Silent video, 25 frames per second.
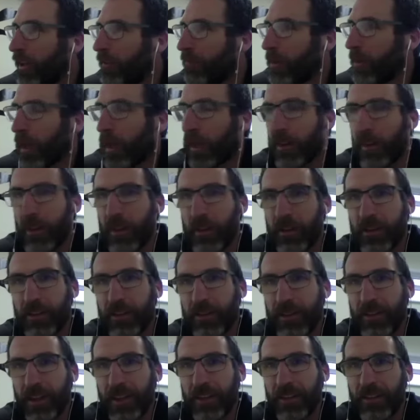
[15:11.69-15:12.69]

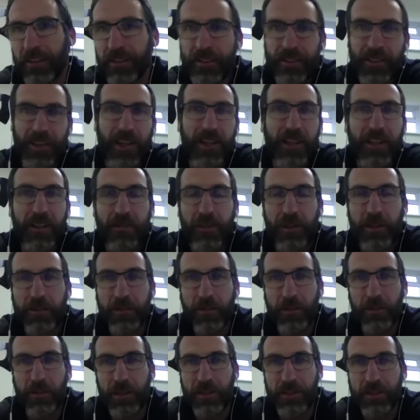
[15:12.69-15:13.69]
the
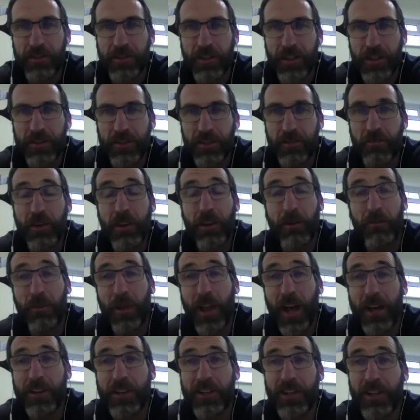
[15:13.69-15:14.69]
individual is a real
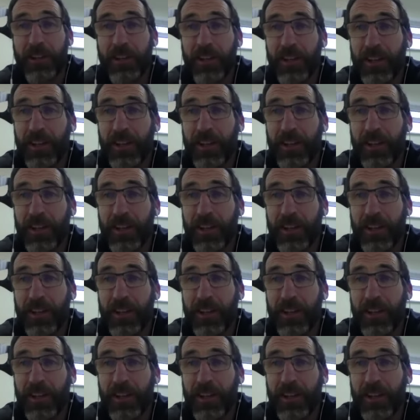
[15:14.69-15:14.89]
pleasure.